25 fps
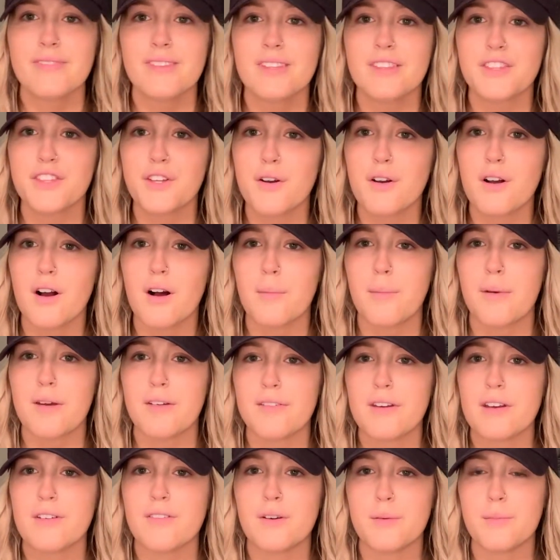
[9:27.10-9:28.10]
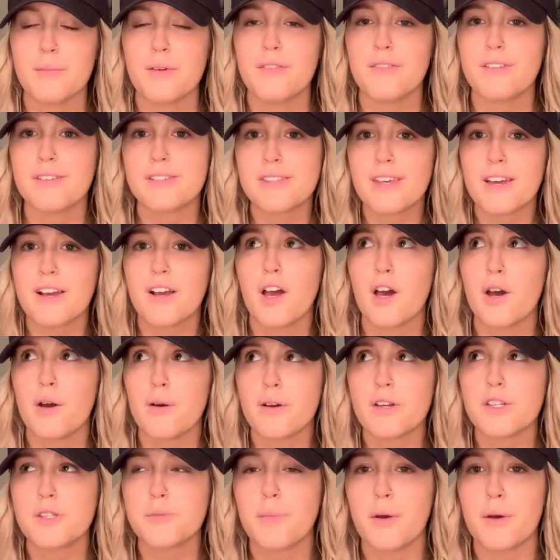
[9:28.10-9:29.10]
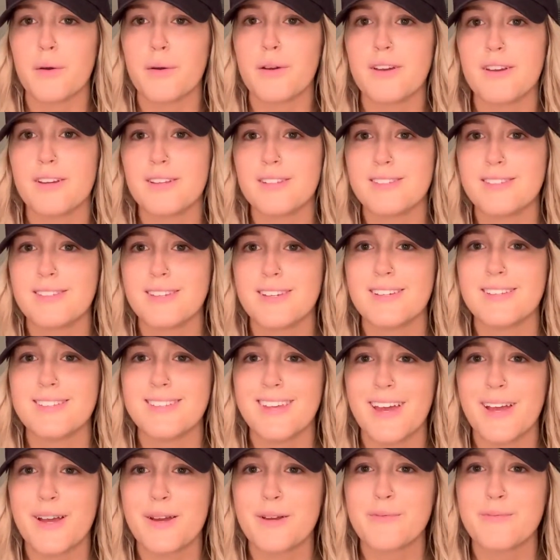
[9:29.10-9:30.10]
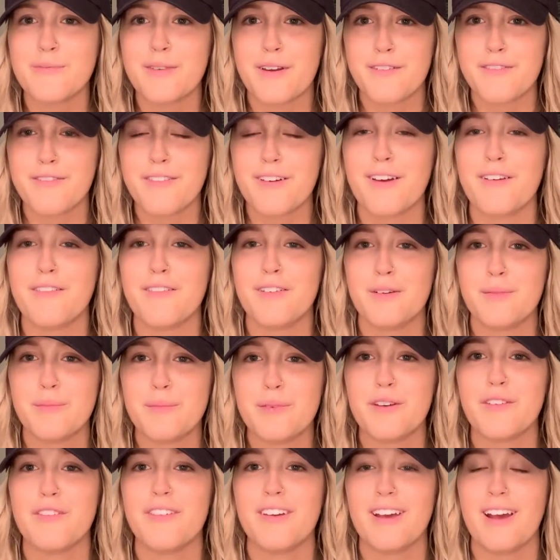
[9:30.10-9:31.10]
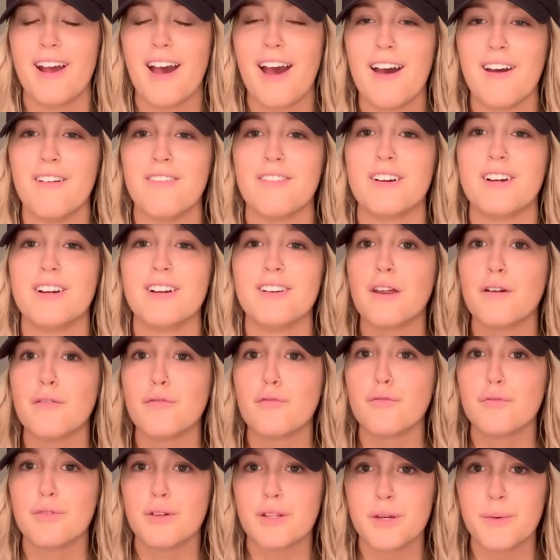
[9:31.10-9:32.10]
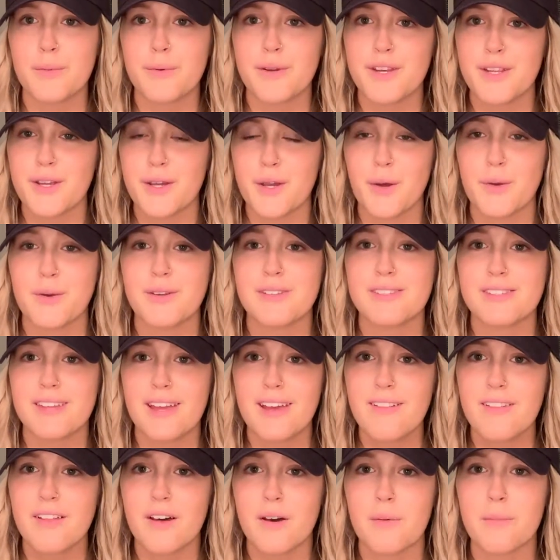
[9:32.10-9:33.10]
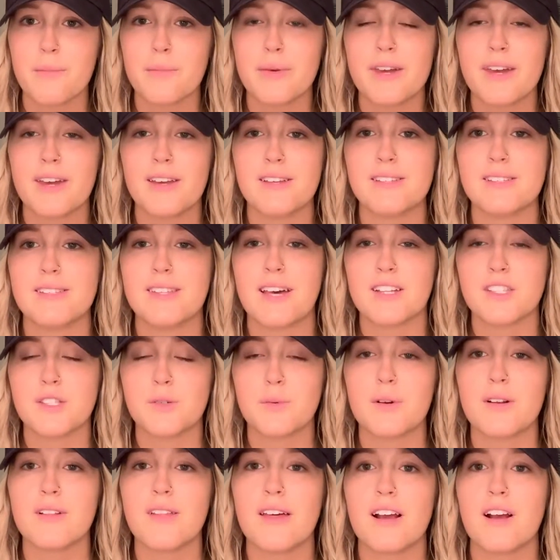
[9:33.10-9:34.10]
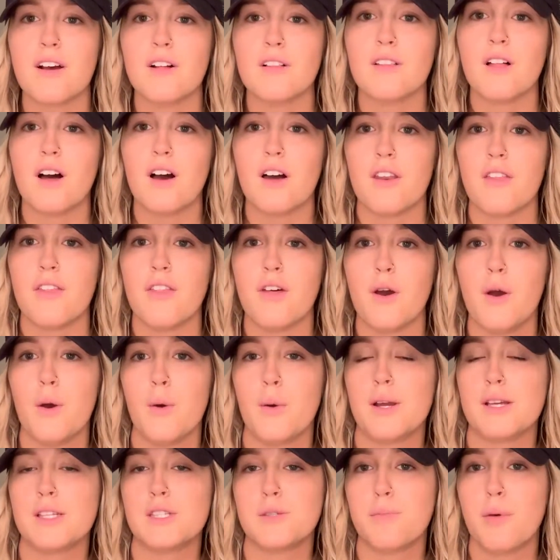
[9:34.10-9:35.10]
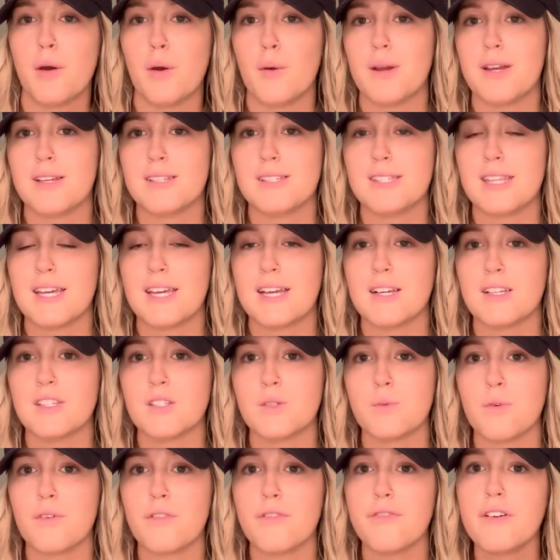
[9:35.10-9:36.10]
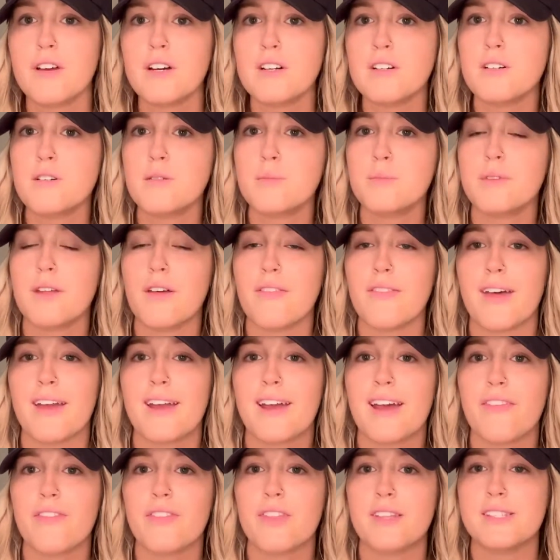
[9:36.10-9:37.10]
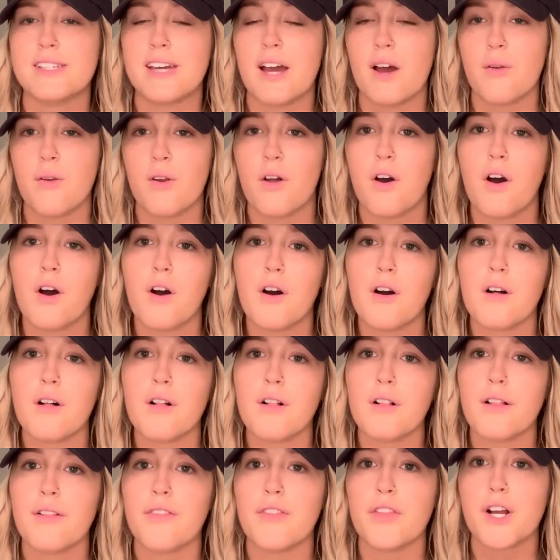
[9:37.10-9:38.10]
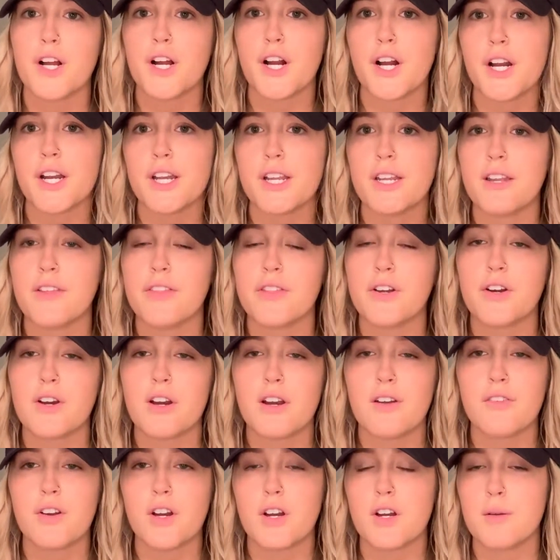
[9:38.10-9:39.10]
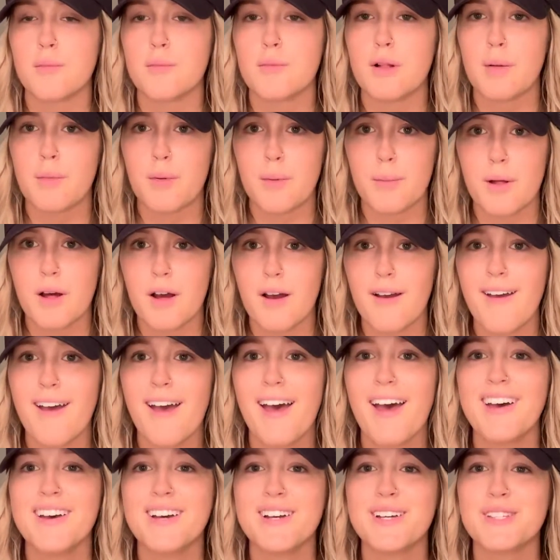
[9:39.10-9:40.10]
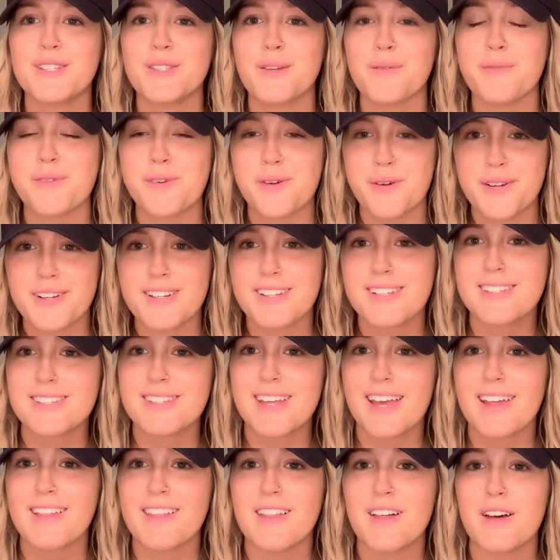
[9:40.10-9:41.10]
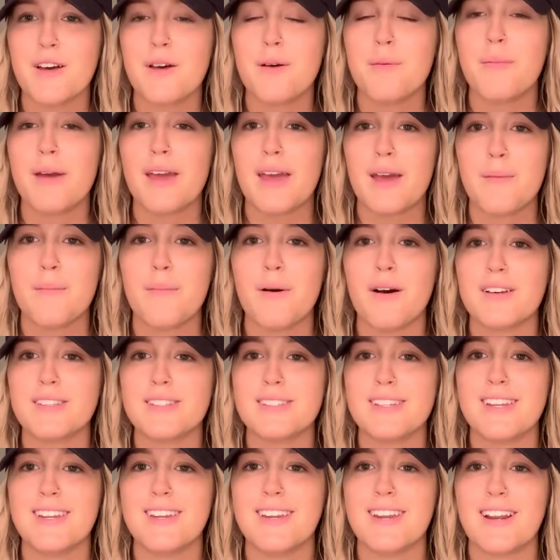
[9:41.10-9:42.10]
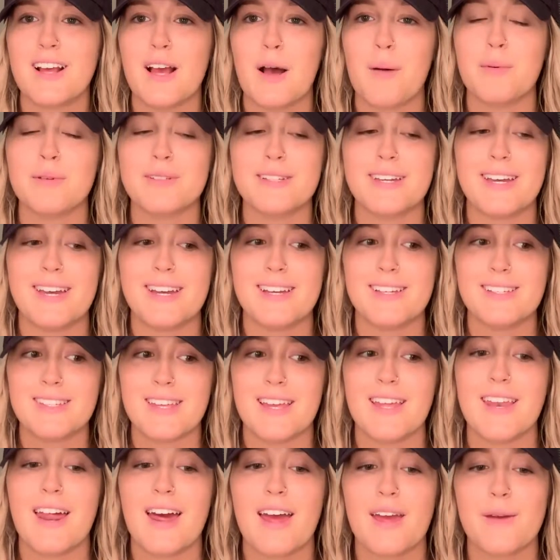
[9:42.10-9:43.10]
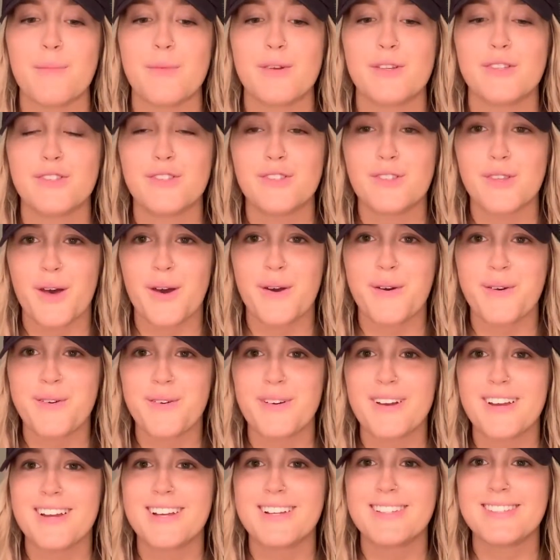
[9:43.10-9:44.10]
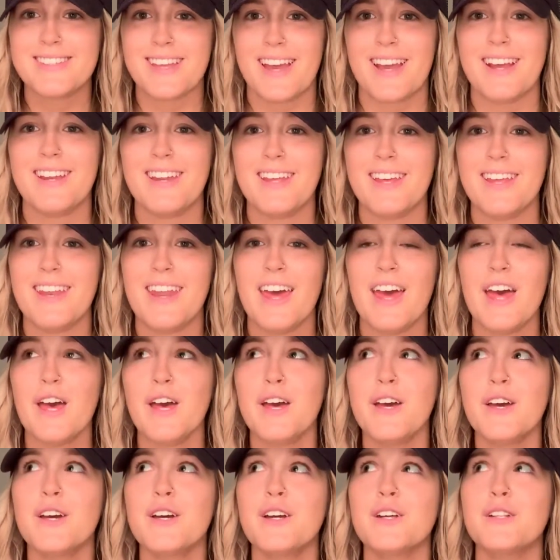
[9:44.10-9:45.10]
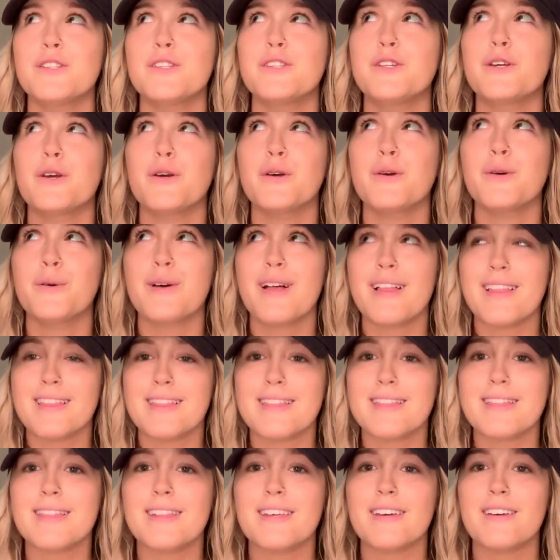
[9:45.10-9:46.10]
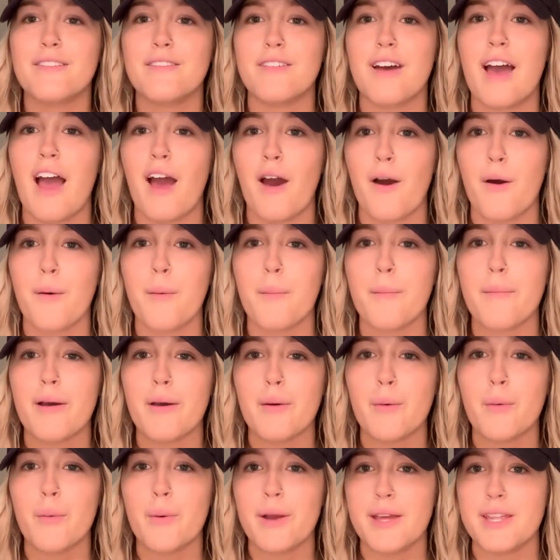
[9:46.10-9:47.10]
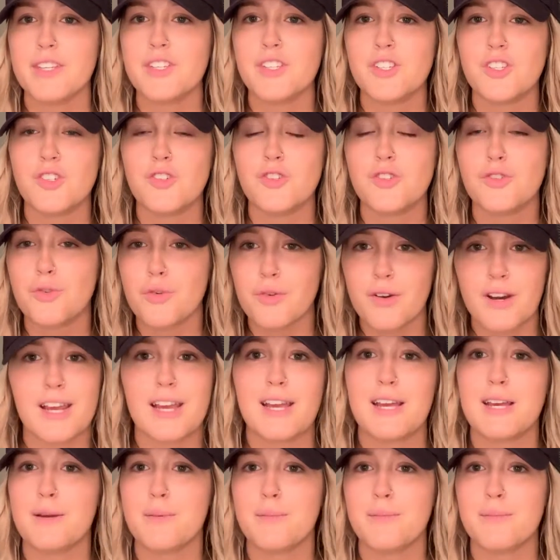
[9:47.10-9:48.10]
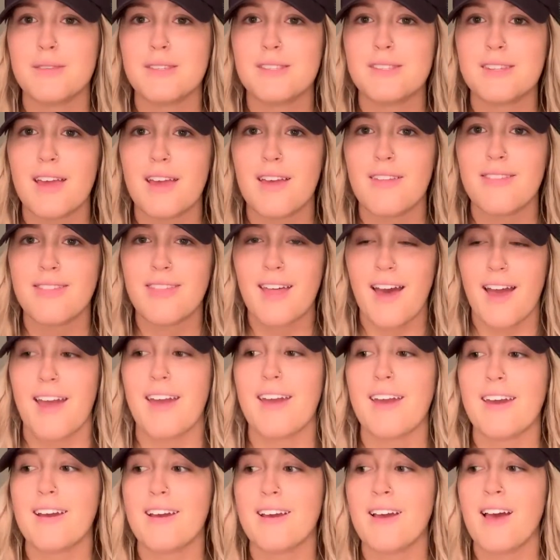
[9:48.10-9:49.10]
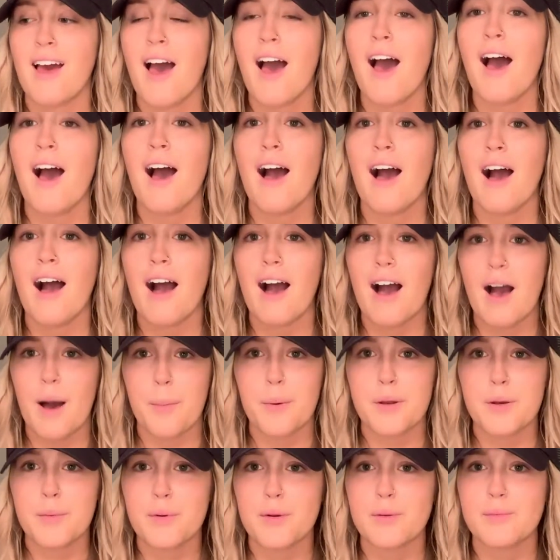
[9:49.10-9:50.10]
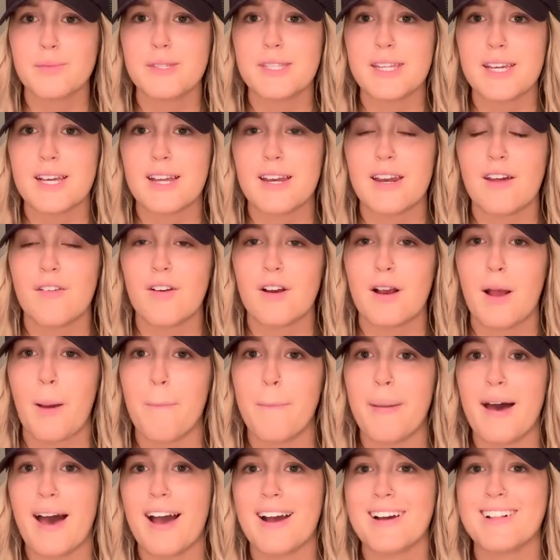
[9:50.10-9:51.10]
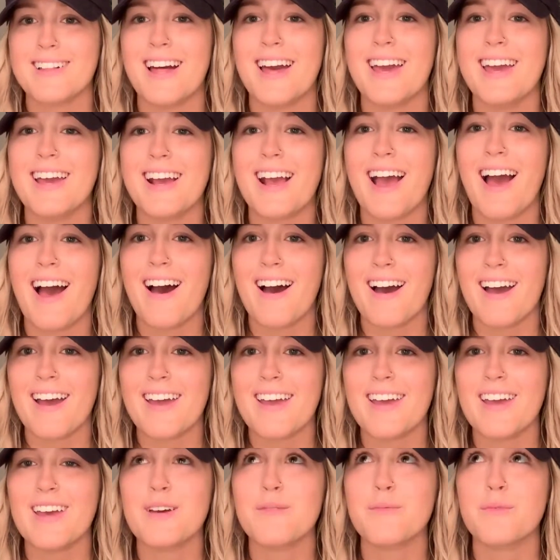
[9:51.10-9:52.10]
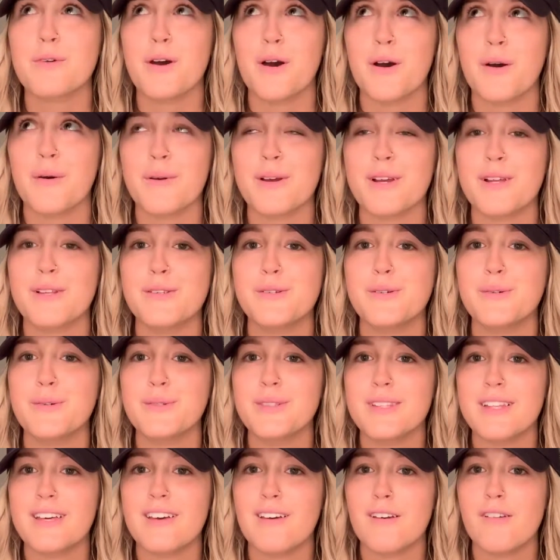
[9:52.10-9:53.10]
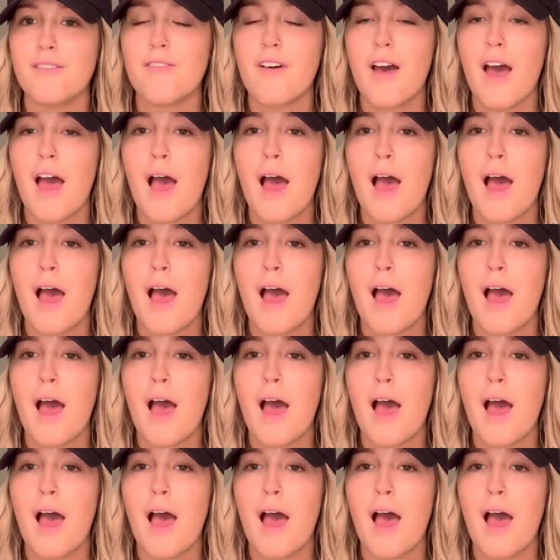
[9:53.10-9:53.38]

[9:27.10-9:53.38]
they're all my favorite movies. Like, Hocus Pocus is like my favorite movie ever. I really want to go to Salem because that's where like a lot of the Hocus Pocus things were filmed, and like at the town hall and the garden and the graveyard and blah blah blah. So I'm going to Salem and Boston in a couple days, and I'm so excited to live out my witch dreams and like hop on a broomstick and never come back. Like, I am going to live